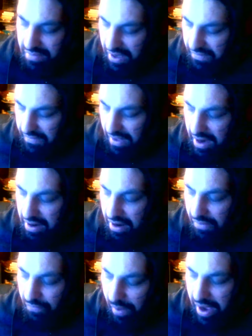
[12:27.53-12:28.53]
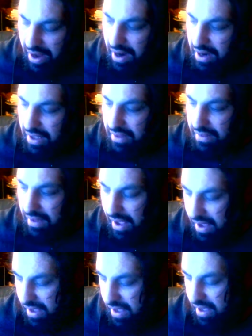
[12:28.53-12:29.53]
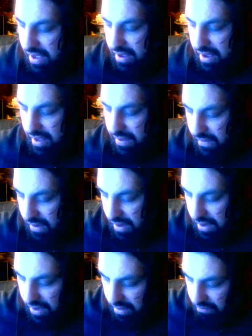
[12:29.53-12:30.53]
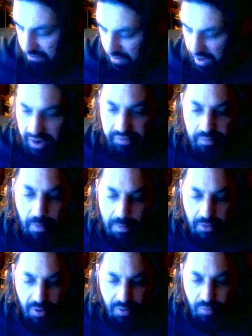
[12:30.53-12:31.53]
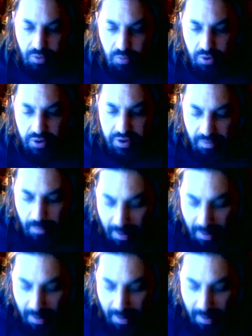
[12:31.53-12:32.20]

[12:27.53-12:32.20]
it's got enough weight on it that it is a paper. It would work as a